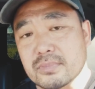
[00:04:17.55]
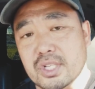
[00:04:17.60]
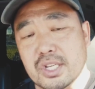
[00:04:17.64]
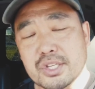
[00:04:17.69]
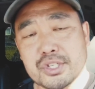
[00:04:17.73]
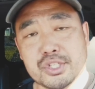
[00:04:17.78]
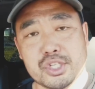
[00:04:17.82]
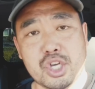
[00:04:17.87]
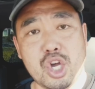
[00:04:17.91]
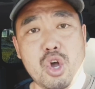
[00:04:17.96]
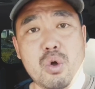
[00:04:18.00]

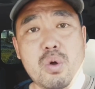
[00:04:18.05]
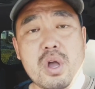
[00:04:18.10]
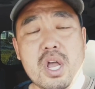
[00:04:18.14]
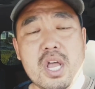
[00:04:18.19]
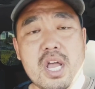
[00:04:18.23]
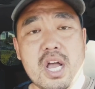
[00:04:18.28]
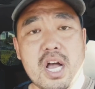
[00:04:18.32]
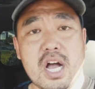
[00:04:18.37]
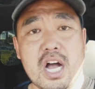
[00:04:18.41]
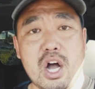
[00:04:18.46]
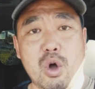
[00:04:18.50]
So
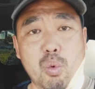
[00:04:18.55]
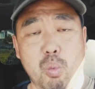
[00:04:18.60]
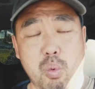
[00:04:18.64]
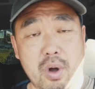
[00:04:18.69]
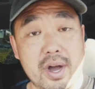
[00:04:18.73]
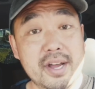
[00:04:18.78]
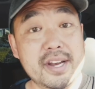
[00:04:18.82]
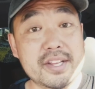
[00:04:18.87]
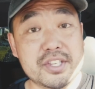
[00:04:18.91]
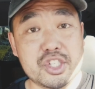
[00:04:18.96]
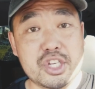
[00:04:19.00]

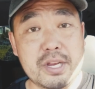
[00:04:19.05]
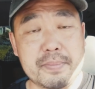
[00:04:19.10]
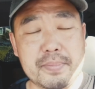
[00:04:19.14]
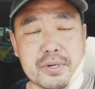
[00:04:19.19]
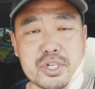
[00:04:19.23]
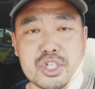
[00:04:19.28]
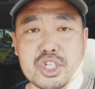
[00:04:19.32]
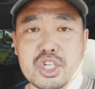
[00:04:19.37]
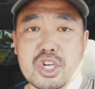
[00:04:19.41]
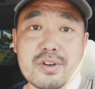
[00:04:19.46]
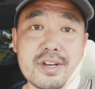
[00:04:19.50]
1, it's cheap
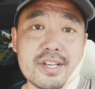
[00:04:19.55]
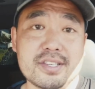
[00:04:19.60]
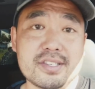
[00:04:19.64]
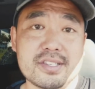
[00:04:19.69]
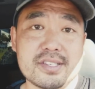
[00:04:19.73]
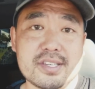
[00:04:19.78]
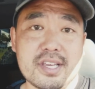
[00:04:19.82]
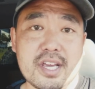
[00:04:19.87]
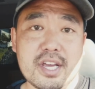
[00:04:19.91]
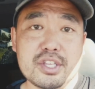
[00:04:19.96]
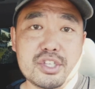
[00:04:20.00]

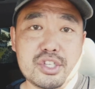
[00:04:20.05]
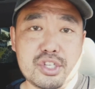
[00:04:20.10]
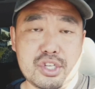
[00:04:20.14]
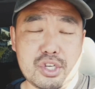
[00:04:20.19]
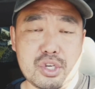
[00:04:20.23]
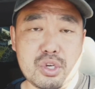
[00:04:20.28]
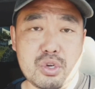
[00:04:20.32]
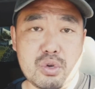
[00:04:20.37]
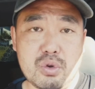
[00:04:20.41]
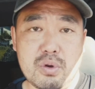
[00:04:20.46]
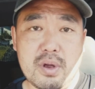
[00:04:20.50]
insurance.
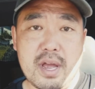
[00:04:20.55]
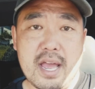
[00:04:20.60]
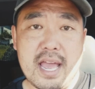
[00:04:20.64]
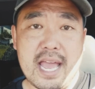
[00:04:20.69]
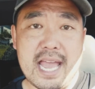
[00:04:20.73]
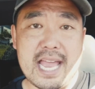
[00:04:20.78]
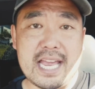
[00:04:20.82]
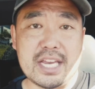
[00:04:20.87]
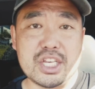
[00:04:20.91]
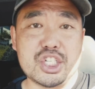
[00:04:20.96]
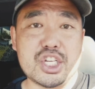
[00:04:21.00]
2,
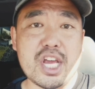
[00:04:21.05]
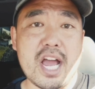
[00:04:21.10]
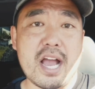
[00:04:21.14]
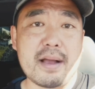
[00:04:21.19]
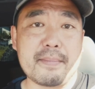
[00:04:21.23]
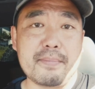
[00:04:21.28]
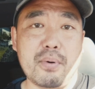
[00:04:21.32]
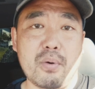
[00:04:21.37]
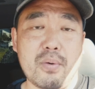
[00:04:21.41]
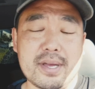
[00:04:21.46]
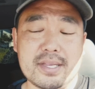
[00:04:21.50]
a
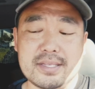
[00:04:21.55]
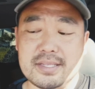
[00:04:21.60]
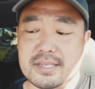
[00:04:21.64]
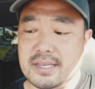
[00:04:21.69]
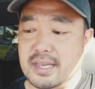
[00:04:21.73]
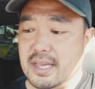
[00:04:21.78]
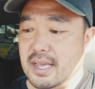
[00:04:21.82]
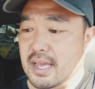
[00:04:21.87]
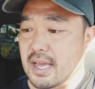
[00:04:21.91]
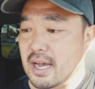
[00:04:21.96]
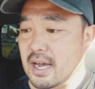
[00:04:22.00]
jack point.
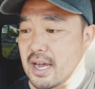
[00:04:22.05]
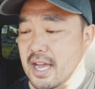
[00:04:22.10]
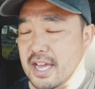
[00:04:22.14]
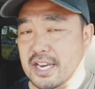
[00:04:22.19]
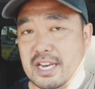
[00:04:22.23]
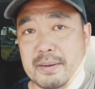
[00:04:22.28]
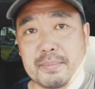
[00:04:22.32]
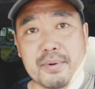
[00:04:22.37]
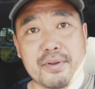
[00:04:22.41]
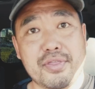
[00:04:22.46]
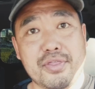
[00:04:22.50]
And
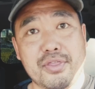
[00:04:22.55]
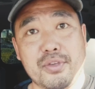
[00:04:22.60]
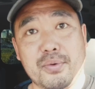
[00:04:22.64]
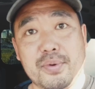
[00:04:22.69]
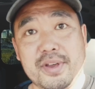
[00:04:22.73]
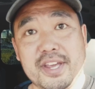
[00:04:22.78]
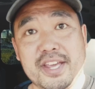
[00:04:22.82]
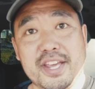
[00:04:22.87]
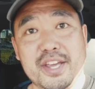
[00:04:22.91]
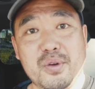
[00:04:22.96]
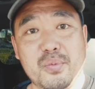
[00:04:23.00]
number
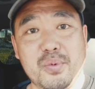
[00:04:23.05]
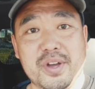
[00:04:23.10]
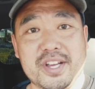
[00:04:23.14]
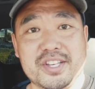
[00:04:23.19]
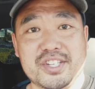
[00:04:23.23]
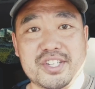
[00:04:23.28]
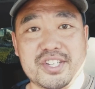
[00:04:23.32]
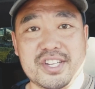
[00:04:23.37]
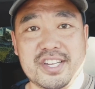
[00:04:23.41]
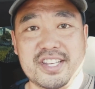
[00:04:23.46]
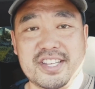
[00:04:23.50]
3,
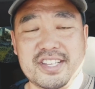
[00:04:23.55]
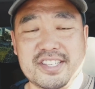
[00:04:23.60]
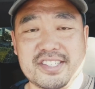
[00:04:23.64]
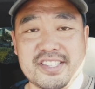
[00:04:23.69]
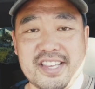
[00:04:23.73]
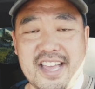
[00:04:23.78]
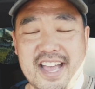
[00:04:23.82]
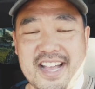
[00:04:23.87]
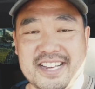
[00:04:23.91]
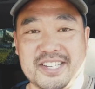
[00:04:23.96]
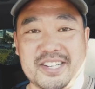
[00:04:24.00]
which is
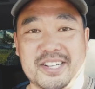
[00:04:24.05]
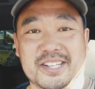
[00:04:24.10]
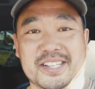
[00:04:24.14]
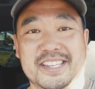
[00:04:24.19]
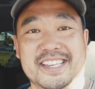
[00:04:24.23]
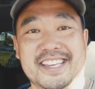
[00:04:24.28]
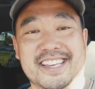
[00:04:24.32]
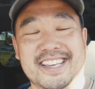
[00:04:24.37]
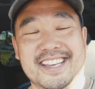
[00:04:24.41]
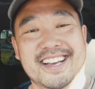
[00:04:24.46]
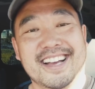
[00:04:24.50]

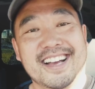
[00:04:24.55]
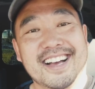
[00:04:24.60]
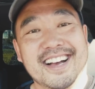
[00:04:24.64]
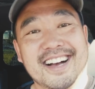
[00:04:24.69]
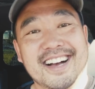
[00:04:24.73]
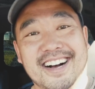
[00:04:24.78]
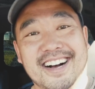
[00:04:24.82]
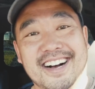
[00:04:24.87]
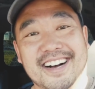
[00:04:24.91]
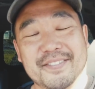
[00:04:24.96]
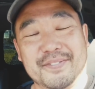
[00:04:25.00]
actually
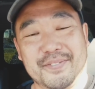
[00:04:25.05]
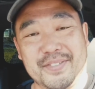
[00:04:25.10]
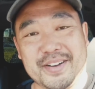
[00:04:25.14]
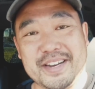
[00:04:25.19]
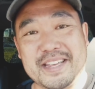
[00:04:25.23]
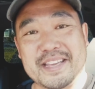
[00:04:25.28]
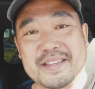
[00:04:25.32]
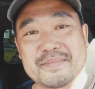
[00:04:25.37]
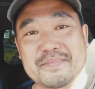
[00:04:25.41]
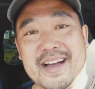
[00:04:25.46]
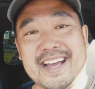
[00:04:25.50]

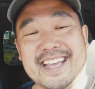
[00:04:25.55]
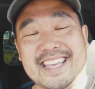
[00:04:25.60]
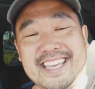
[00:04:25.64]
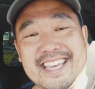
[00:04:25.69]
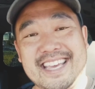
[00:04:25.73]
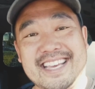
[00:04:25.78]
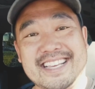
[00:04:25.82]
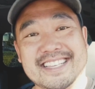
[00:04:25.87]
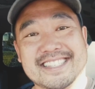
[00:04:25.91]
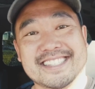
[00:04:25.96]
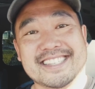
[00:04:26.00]
funny in my
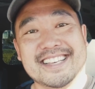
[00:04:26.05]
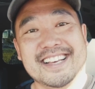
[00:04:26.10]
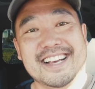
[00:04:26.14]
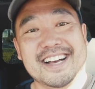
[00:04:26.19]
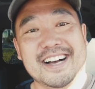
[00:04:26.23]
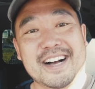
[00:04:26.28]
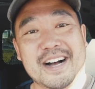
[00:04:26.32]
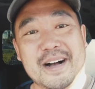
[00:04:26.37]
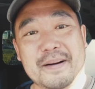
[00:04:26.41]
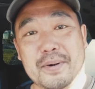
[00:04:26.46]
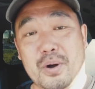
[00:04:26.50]
case,
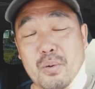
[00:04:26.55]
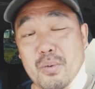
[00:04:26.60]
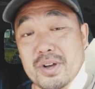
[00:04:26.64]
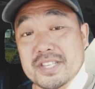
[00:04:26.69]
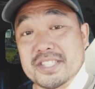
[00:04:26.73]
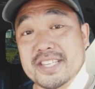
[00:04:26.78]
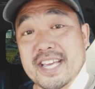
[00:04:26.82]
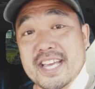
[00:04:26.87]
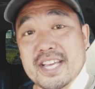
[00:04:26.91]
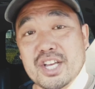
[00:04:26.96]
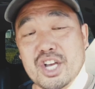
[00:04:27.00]
but
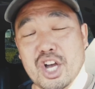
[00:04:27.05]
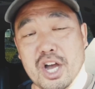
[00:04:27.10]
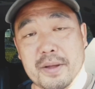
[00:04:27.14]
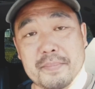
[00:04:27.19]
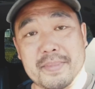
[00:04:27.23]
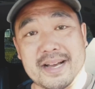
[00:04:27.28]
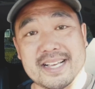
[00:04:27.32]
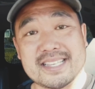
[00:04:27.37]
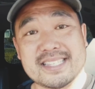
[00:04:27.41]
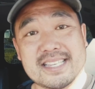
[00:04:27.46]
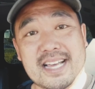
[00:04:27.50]
once I cut
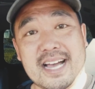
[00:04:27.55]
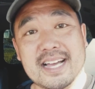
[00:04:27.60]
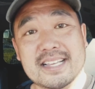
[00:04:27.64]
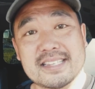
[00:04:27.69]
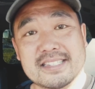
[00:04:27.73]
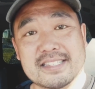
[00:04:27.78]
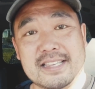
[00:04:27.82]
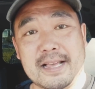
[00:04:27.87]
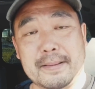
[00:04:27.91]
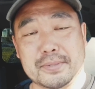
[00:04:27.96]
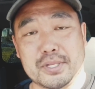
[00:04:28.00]
my side
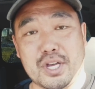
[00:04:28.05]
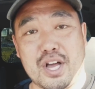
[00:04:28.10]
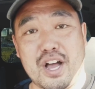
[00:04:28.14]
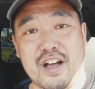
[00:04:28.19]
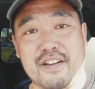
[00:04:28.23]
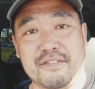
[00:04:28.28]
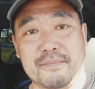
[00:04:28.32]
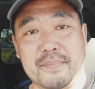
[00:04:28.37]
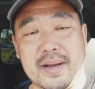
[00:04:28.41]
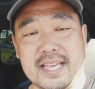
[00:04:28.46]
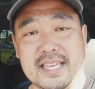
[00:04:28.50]
steps
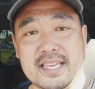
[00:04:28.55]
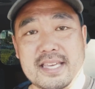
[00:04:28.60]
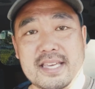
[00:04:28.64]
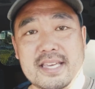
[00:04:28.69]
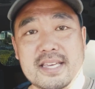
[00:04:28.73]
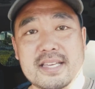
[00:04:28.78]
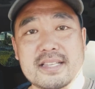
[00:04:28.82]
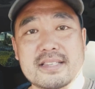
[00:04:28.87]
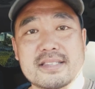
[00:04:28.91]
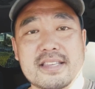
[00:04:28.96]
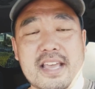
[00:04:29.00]
off, my
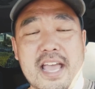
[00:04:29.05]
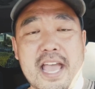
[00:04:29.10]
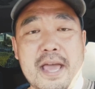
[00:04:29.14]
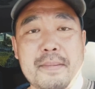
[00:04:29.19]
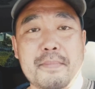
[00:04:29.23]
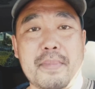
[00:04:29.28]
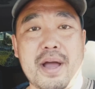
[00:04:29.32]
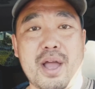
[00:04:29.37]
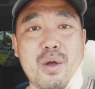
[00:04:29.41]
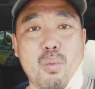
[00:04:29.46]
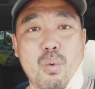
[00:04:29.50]
kids
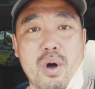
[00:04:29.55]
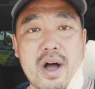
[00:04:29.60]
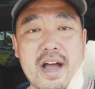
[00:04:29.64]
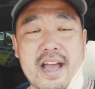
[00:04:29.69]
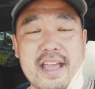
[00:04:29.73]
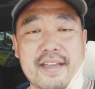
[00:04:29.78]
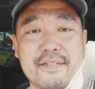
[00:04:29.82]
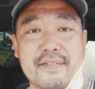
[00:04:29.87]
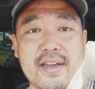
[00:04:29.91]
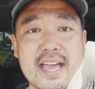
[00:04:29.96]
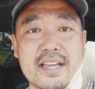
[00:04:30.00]
and my
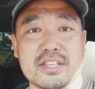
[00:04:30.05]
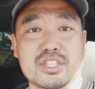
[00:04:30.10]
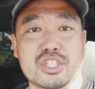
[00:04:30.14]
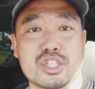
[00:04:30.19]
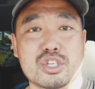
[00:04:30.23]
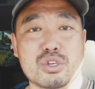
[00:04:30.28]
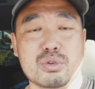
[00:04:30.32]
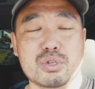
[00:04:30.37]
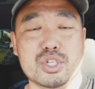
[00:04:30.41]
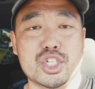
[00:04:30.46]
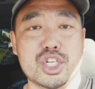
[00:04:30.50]
wife had
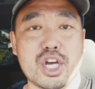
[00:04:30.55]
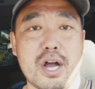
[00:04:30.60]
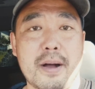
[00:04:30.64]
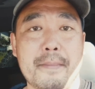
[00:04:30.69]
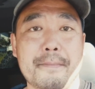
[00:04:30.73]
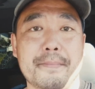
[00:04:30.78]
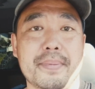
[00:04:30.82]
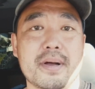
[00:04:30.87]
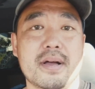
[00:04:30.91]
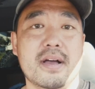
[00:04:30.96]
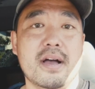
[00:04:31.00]
to
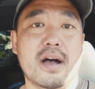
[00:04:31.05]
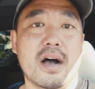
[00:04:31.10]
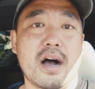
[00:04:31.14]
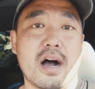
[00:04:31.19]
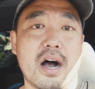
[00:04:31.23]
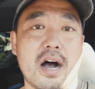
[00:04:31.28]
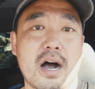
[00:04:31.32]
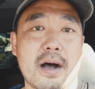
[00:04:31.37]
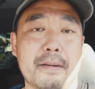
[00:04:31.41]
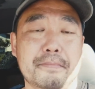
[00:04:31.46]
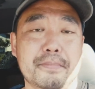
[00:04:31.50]
jump
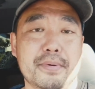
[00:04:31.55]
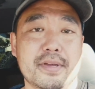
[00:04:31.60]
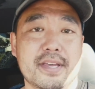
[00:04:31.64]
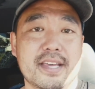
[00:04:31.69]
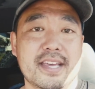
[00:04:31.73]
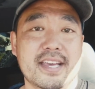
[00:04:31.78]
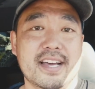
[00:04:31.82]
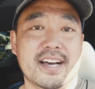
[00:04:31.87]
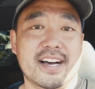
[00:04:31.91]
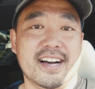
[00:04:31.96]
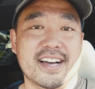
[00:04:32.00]
up
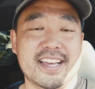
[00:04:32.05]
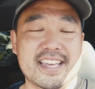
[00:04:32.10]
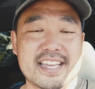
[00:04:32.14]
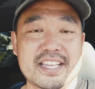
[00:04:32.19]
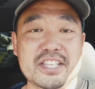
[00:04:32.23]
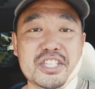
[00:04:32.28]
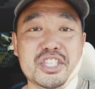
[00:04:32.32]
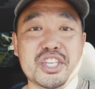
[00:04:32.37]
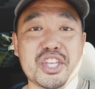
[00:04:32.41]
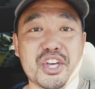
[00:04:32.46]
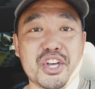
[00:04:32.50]

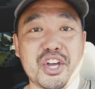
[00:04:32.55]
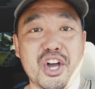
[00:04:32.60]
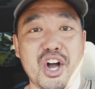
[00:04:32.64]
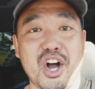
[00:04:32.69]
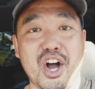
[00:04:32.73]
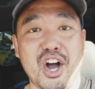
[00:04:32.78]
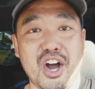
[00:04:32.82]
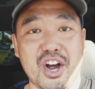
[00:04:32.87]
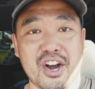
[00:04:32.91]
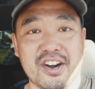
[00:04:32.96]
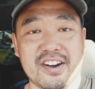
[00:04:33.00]
into the
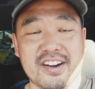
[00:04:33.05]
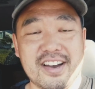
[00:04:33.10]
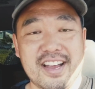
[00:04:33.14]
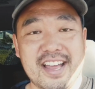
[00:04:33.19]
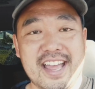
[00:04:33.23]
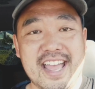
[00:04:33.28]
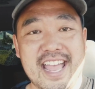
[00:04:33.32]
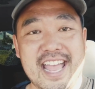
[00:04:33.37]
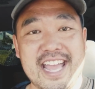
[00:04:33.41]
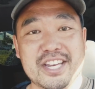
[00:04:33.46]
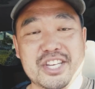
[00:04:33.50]
car
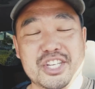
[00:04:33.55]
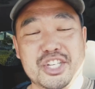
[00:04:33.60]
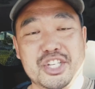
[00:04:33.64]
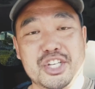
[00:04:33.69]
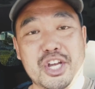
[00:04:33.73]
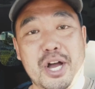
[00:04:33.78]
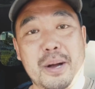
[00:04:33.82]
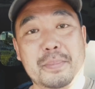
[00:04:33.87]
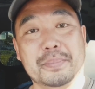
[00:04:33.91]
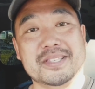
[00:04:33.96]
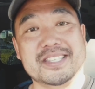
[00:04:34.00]
and
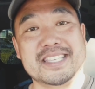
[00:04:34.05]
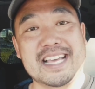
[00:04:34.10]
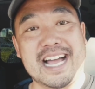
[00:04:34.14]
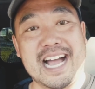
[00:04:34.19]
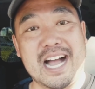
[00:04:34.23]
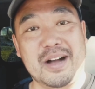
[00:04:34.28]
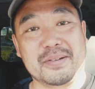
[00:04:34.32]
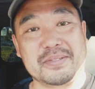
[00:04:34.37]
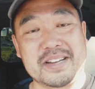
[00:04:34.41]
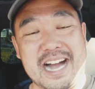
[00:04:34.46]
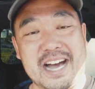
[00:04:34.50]
jump
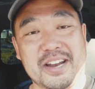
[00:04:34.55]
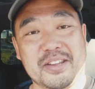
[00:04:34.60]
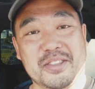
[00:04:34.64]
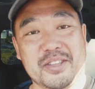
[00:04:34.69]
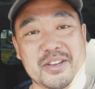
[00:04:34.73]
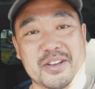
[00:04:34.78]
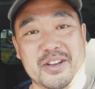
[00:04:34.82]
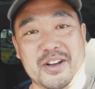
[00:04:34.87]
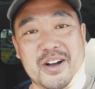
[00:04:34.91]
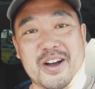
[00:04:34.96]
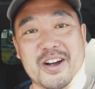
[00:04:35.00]
down out of
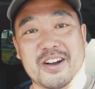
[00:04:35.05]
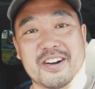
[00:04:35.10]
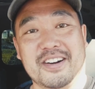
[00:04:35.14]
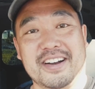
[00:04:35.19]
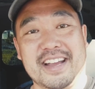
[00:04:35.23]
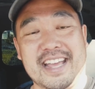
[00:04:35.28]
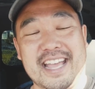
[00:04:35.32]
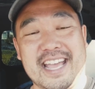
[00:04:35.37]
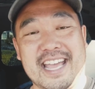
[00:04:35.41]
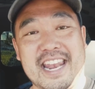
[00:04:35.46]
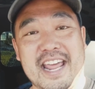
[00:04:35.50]
the car.
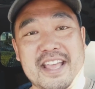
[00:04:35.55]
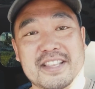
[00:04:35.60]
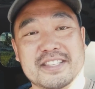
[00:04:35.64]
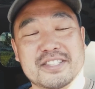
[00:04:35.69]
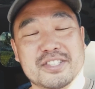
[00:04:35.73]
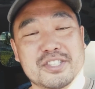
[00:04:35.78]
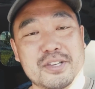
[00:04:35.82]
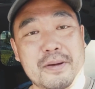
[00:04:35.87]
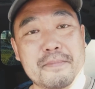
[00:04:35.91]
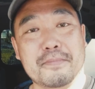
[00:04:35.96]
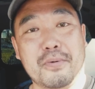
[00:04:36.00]
And at
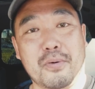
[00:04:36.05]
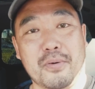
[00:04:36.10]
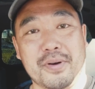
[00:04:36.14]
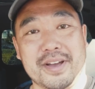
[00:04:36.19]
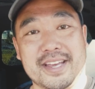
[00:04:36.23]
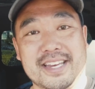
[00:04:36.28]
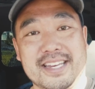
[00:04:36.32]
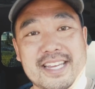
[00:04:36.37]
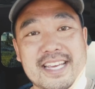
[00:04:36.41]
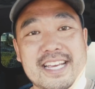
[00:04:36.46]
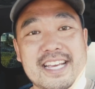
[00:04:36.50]
some
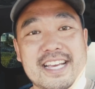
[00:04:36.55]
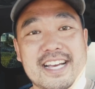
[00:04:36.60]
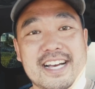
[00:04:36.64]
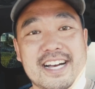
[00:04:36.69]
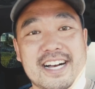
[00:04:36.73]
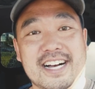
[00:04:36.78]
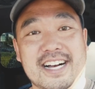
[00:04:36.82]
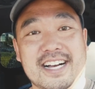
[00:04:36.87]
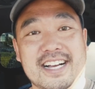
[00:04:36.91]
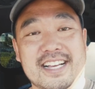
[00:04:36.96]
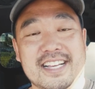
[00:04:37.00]
point,
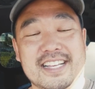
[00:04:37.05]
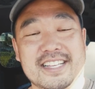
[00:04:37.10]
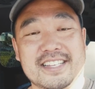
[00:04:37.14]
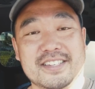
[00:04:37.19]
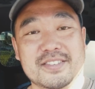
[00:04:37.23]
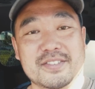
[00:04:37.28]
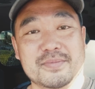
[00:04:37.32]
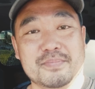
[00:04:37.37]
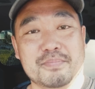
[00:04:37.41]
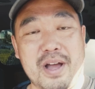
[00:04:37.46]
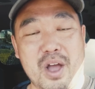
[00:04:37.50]

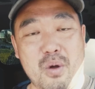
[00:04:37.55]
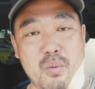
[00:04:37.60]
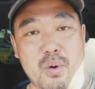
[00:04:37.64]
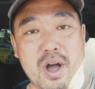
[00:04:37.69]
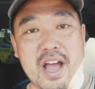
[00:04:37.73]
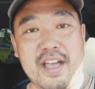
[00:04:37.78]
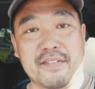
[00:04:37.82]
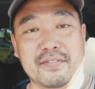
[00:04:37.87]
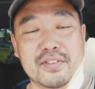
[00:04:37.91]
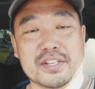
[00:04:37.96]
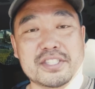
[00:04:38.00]
my
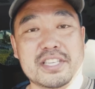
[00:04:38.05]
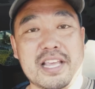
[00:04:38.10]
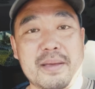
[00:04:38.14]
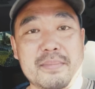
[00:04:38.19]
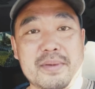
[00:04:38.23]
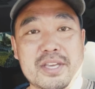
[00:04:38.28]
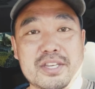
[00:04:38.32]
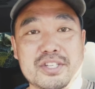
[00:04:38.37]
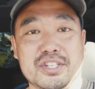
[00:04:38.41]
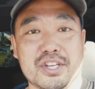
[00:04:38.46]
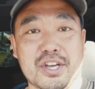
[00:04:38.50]
wife looks at
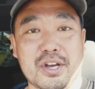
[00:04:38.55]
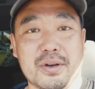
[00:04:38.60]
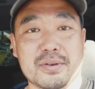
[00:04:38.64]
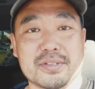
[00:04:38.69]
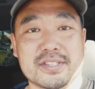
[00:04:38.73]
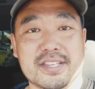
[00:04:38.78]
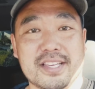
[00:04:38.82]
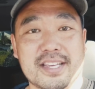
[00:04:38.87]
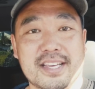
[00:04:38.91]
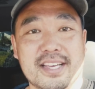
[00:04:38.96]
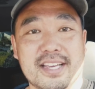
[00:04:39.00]
me and she goes,